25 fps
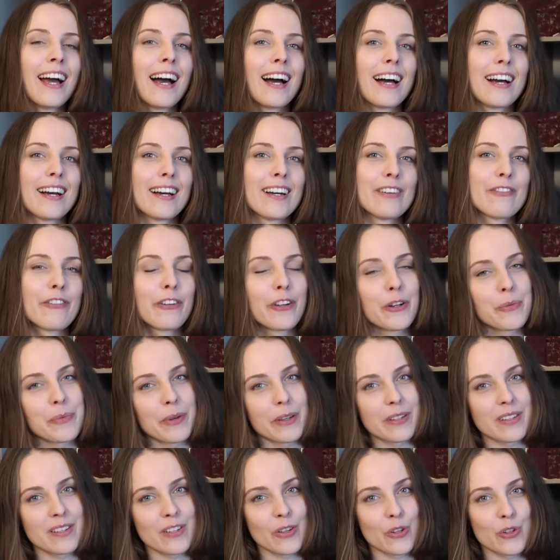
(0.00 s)
Uh, follow
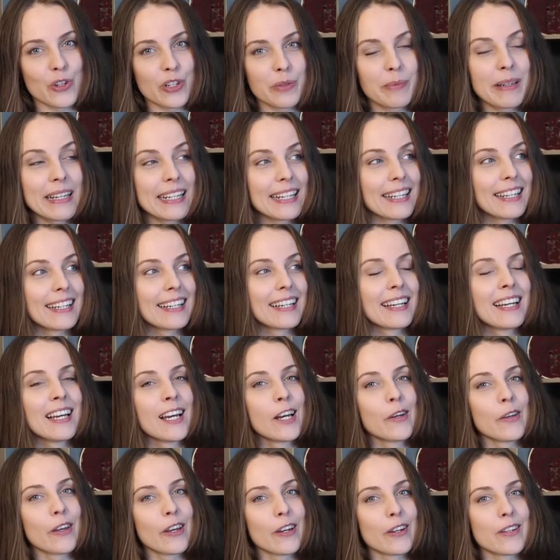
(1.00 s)
me on social media
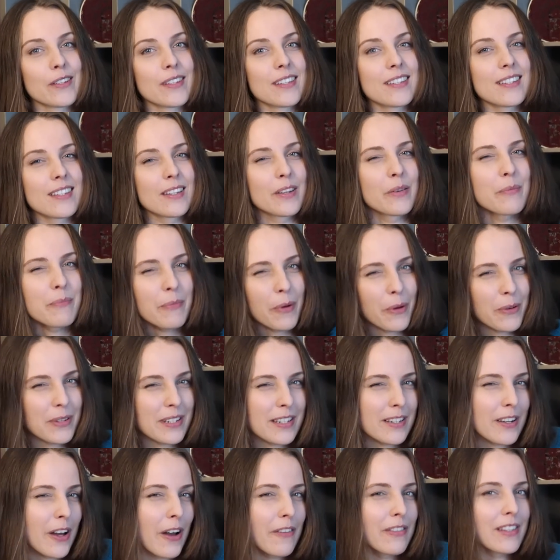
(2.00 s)
because
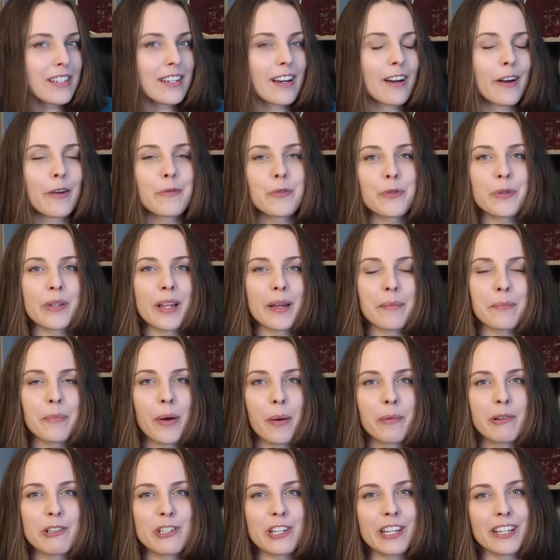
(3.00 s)
most of the times when I'm
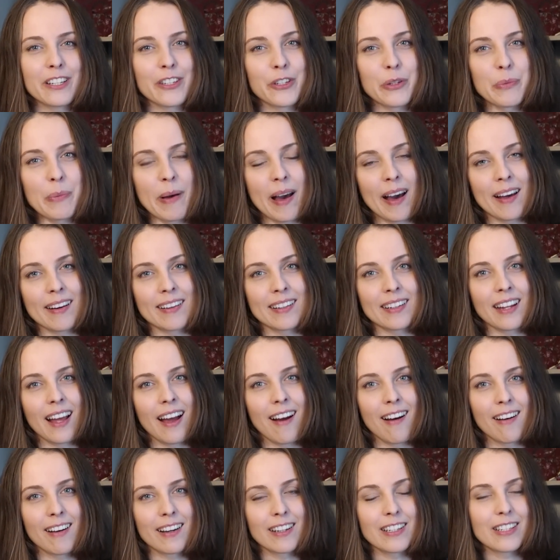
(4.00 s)
publishing new pattern,
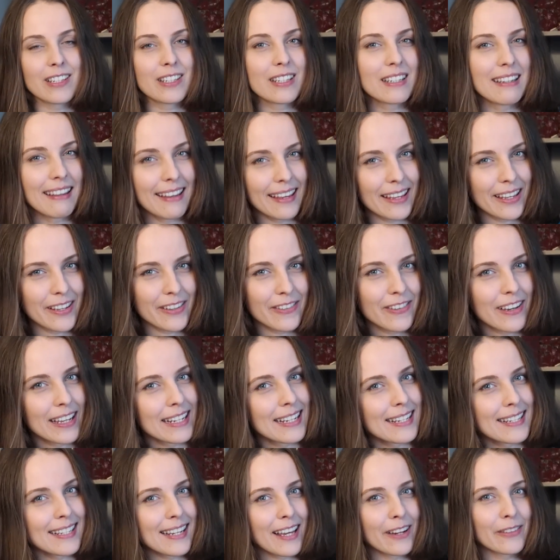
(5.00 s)
I give a
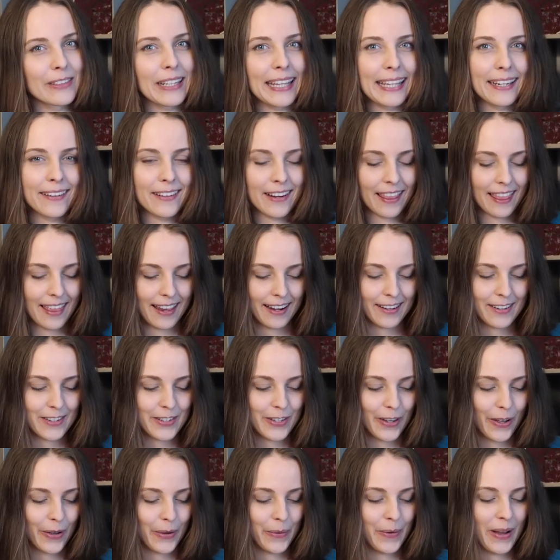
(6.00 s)
discount here and there.
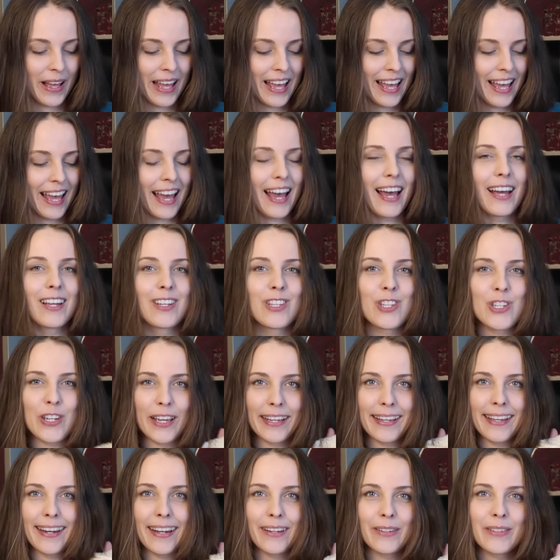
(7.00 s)
So uh,
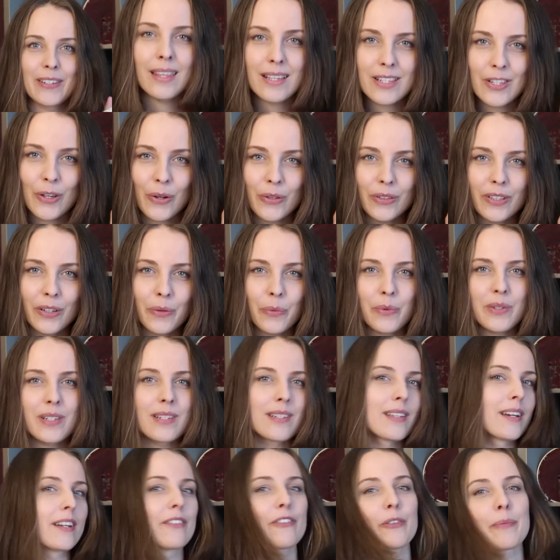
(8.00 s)
check it out. This holder was
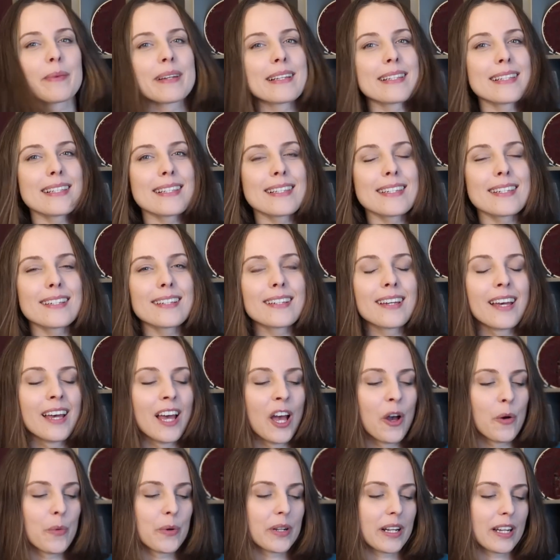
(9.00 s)
designed for my sister.
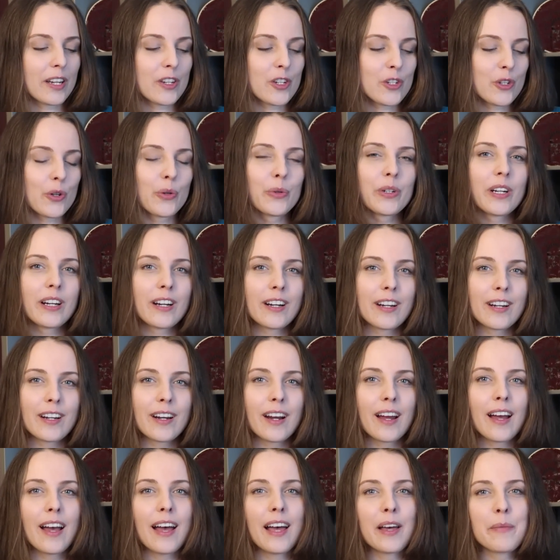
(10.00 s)
When I showed
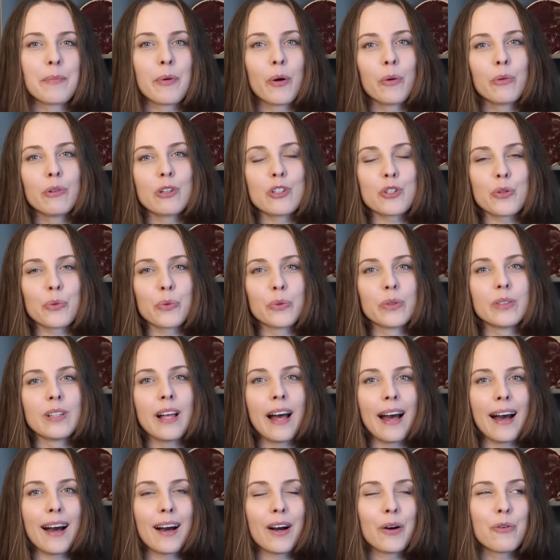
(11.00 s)
her uh, a Polish wool,
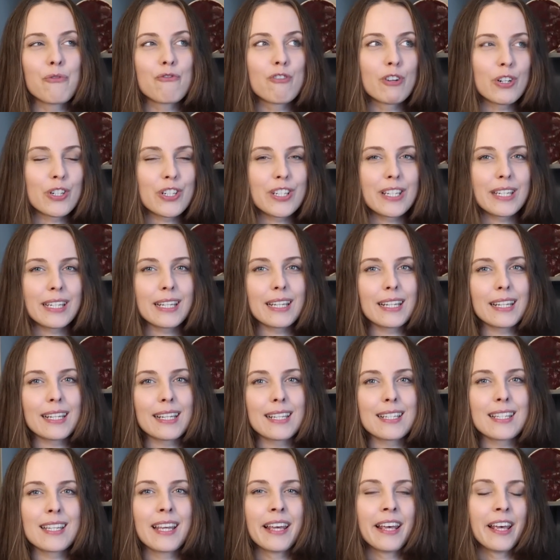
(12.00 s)
how rustic it
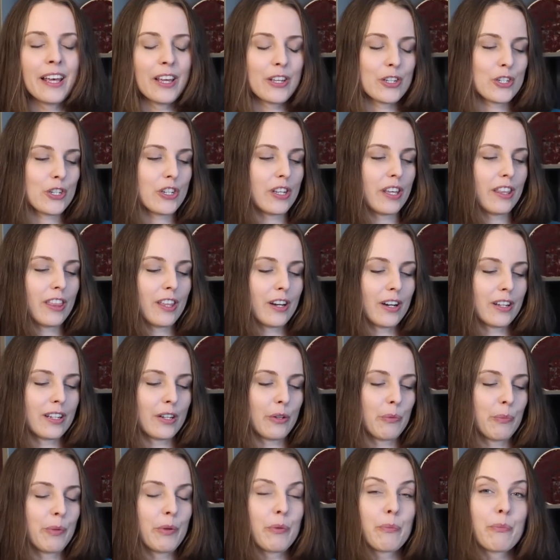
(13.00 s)
is, she thought
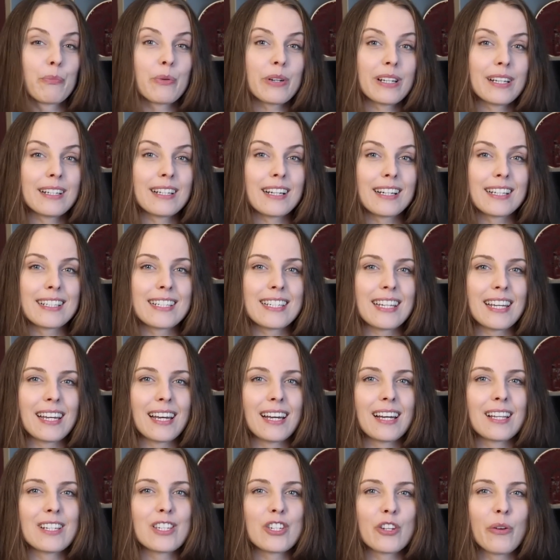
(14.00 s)
it would be a brilliant
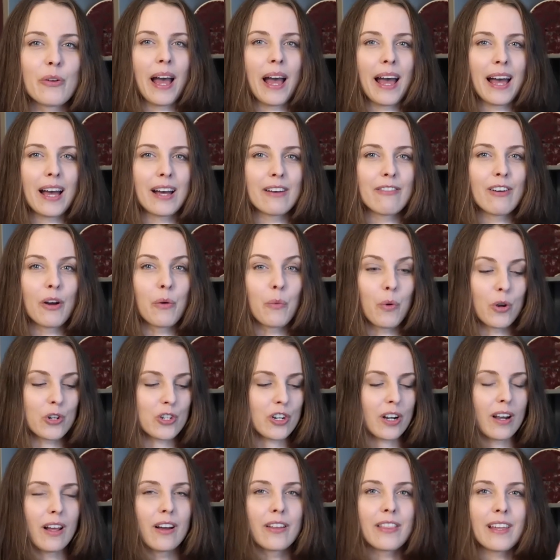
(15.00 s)
idea have a
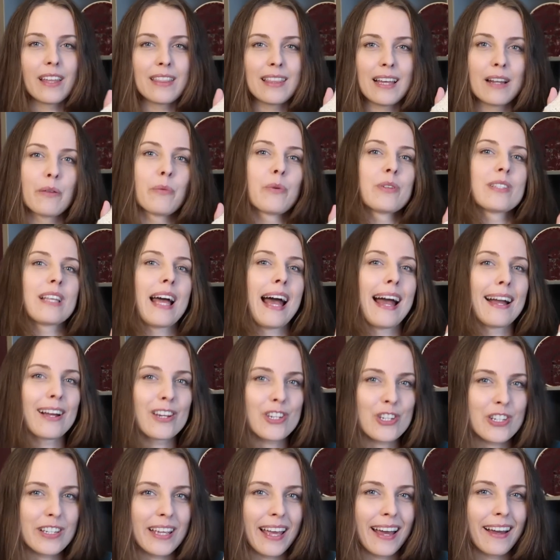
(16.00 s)
washcloth and that was
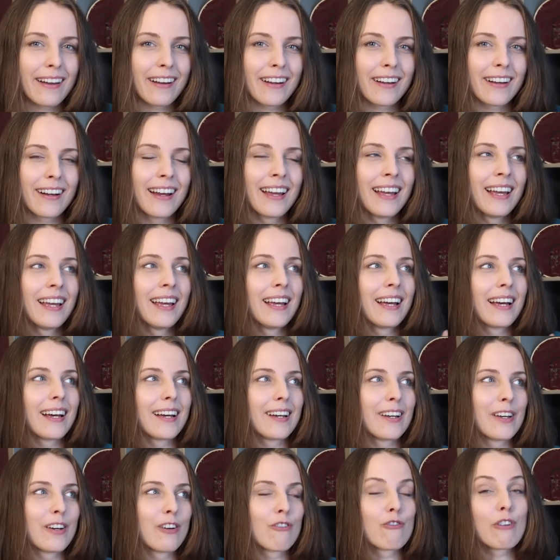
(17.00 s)
actually her
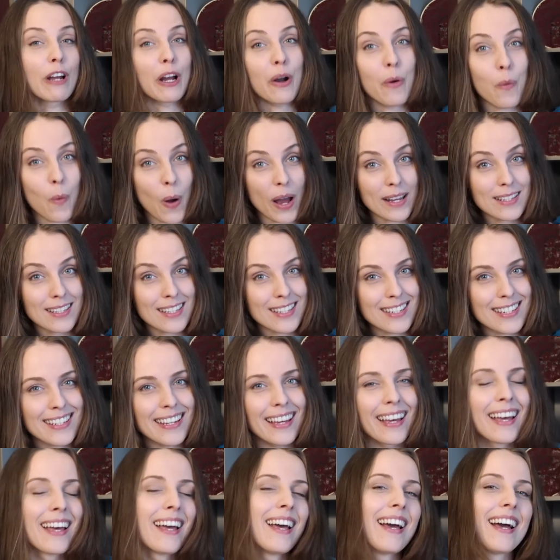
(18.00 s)
uh, request
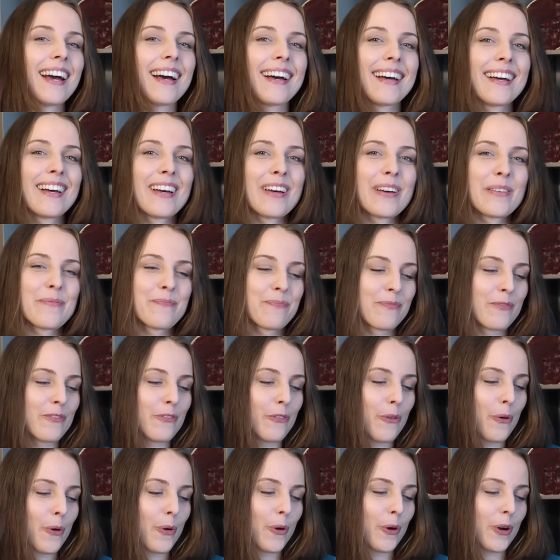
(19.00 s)
um,
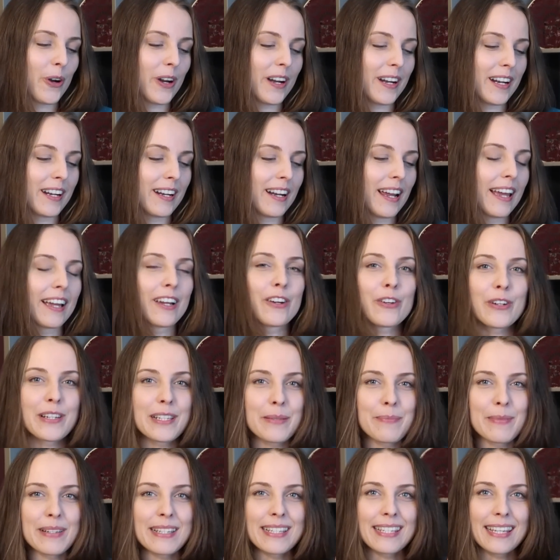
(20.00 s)
for a
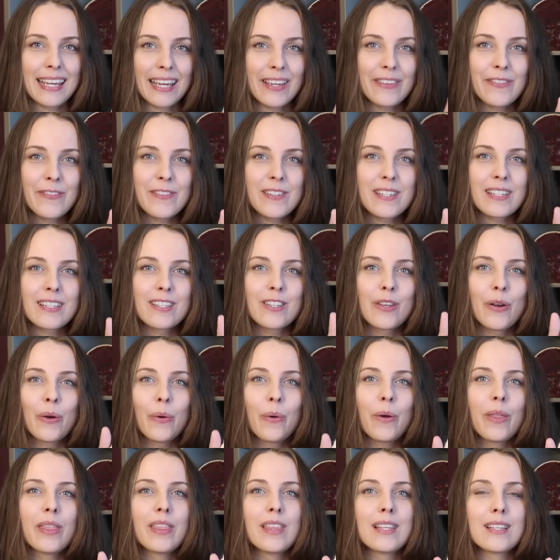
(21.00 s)
Christmas gift.
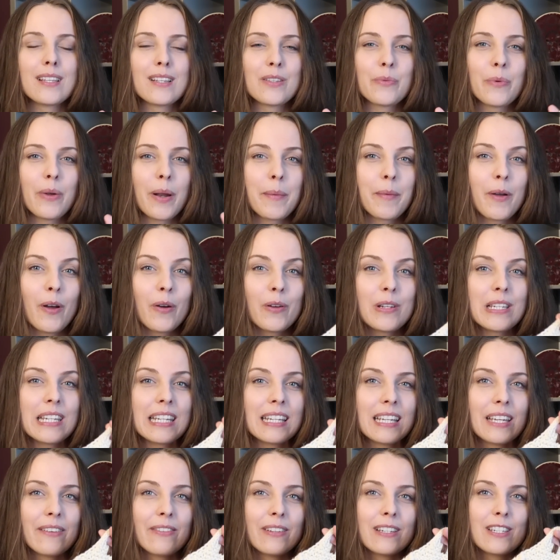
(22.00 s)
So this is what I'm going
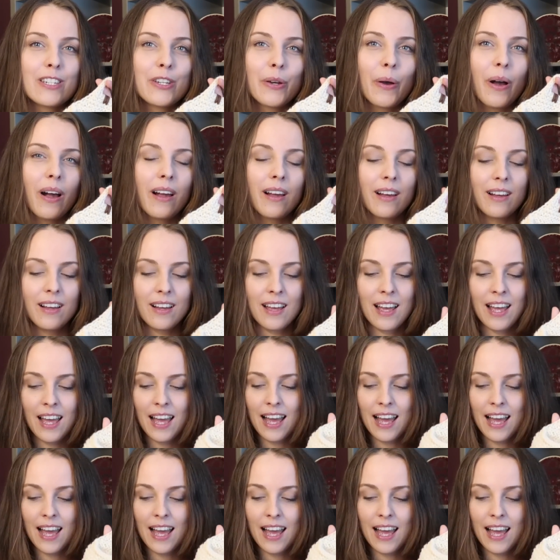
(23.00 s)
to give it to her.